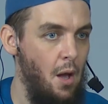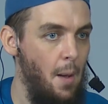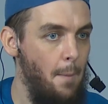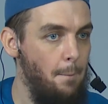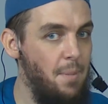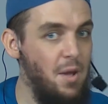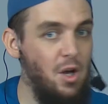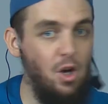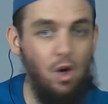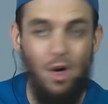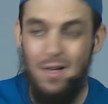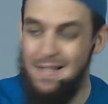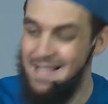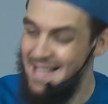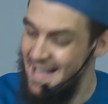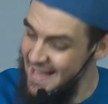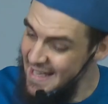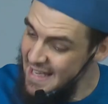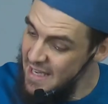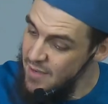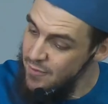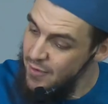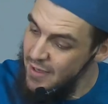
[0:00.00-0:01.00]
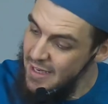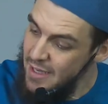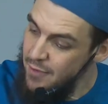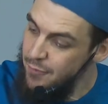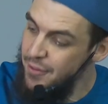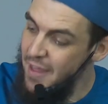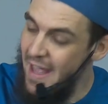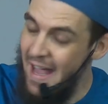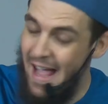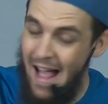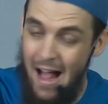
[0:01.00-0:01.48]
Because even if
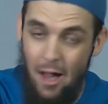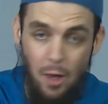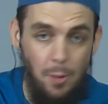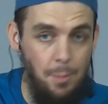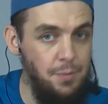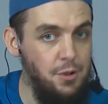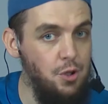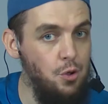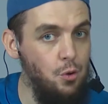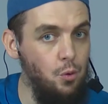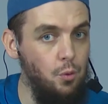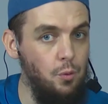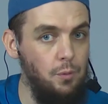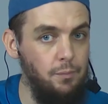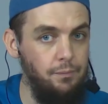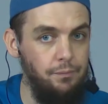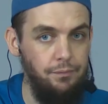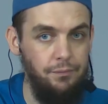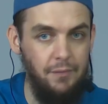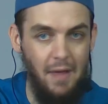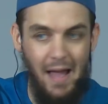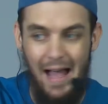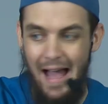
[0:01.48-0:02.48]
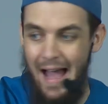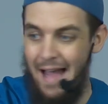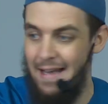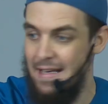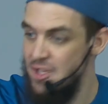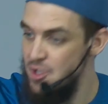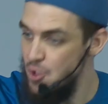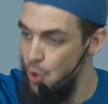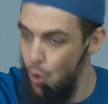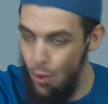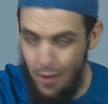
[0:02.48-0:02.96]
they help you, and
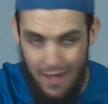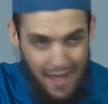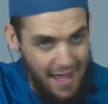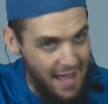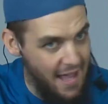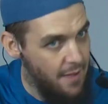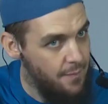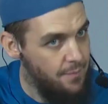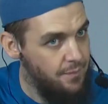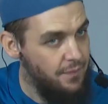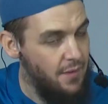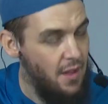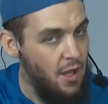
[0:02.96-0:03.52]
it's okay,